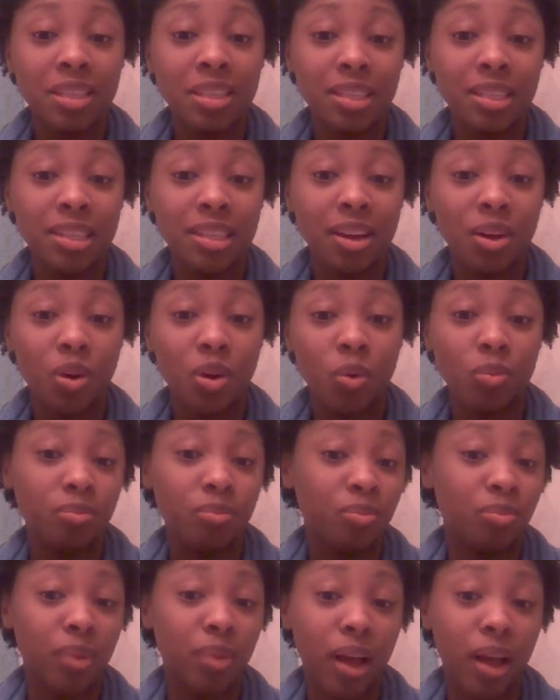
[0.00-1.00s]

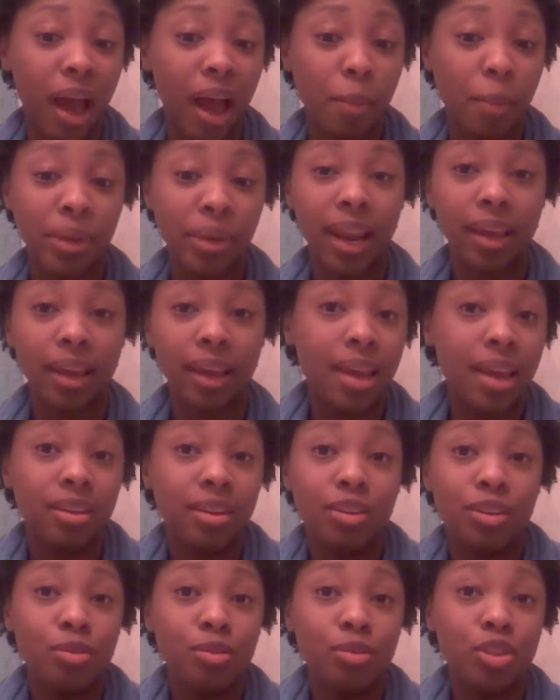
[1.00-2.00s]
So, I mean, I
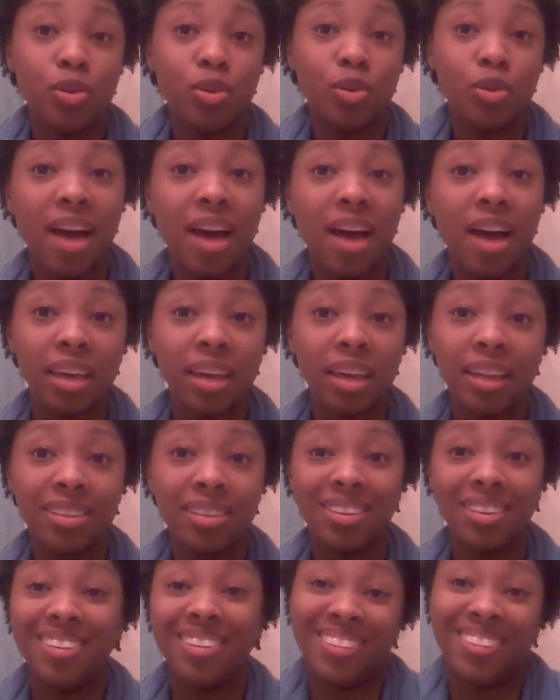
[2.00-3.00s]
can't use too high of a
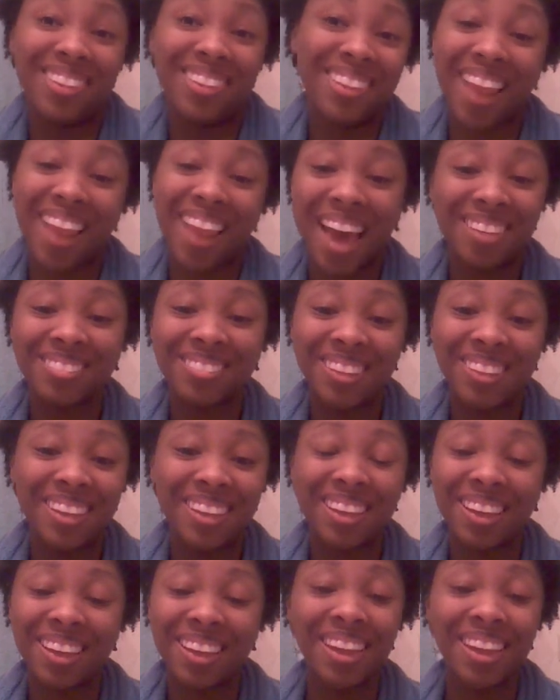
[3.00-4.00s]
heat, I don't
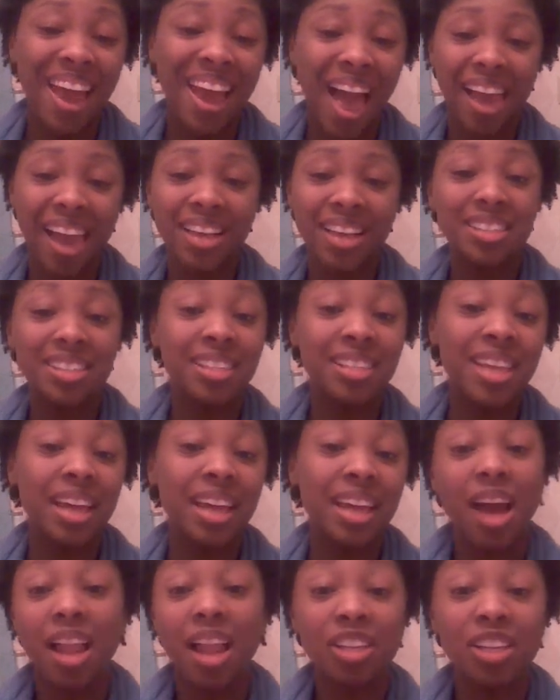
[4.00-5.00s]
think. I guess the
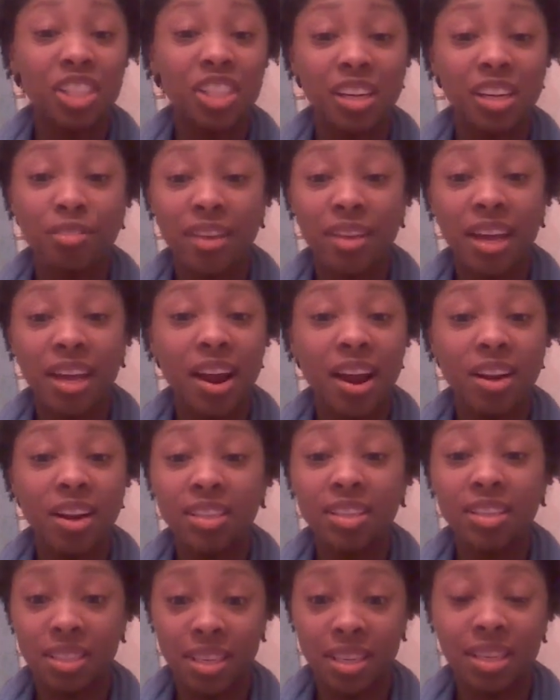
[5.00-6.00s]
technology in the flat
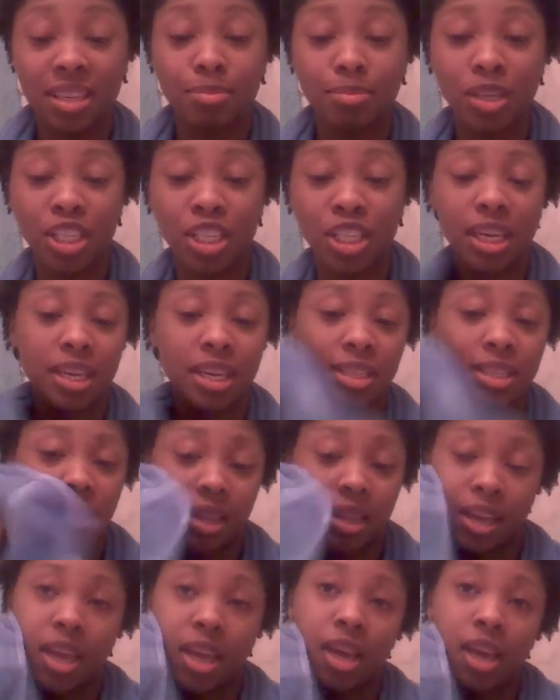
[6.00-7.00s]
iron doesn't need as much heat.